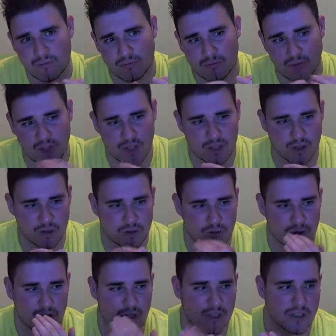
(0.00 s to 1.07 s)
But yeah,
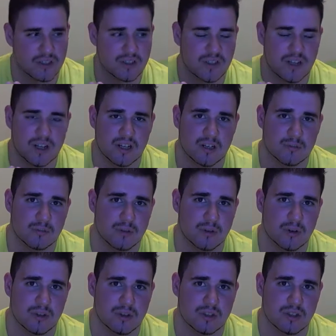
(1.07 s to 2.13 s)
drawing is going to help you
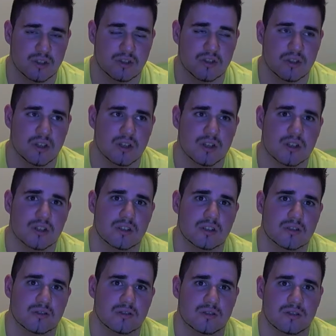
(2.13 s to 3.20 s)
also.
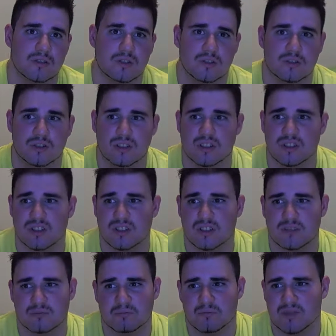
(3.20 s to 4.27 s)
So just
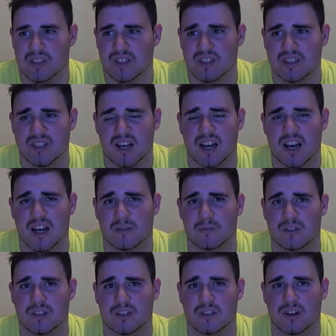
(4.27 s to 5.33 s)
a decent
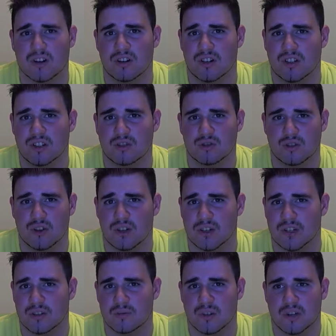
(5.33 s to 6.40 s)
hobby, gardening,
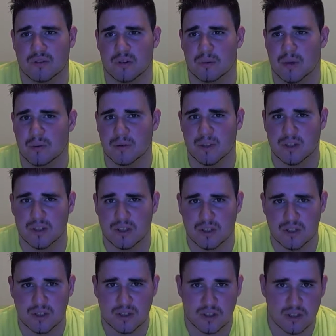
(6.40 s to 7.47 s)
drawing, whatever it may be.
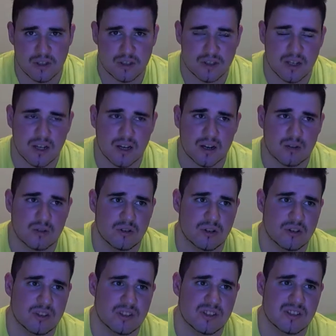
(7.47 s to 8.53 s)
Now,
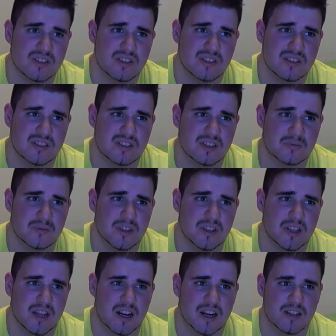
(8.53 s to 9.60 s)
this is something
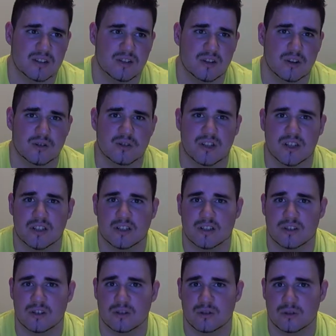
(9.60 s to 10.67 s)
that I don't like to
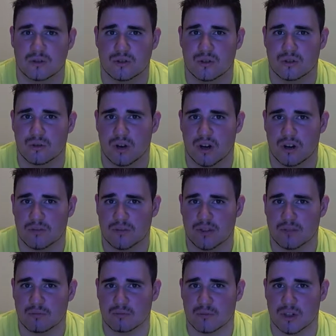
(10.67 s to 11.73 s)
use too
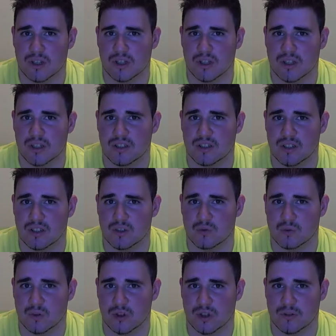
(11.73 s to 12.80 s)
often, but it does
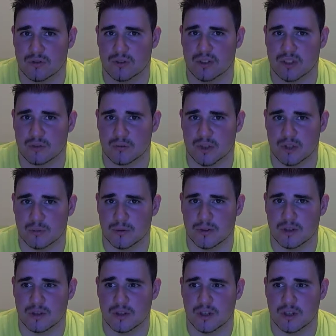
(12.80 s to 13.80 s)
work for some people.